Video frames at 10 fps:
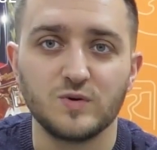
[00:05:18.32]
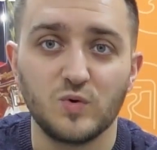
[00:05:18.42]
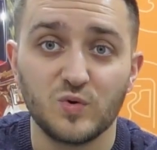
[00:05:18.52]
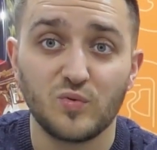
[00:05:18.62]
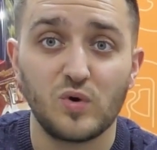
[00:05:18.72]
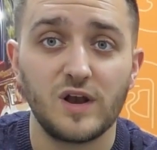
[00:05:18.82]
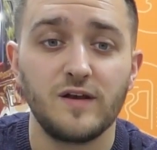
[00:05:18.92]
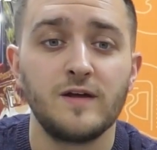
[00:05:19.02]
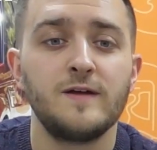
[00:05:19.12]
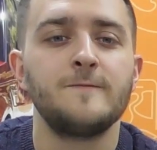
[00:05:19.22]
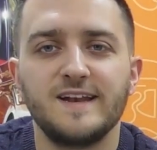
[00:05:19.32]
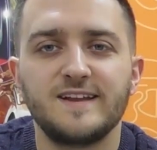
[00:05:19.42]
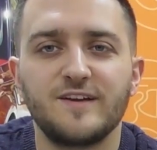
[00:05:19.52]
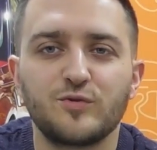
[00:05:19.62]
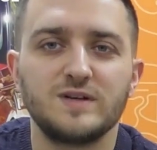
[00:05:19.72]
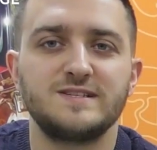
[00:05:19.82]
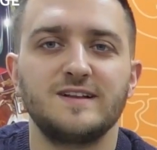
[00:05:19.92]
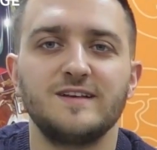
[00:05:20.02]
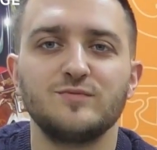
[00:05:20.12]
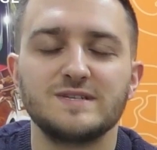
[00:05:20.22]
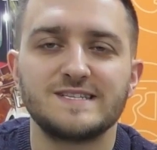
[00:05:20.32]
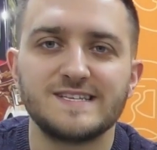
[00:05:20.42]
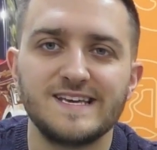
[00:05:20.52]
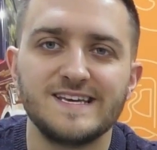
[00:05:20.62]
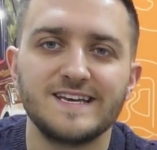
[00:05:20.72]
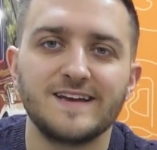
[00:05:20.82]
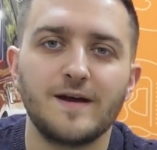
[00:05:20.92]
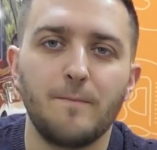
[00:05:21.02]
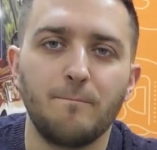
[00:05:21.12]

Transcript: have to order one. And increasingly we're seeing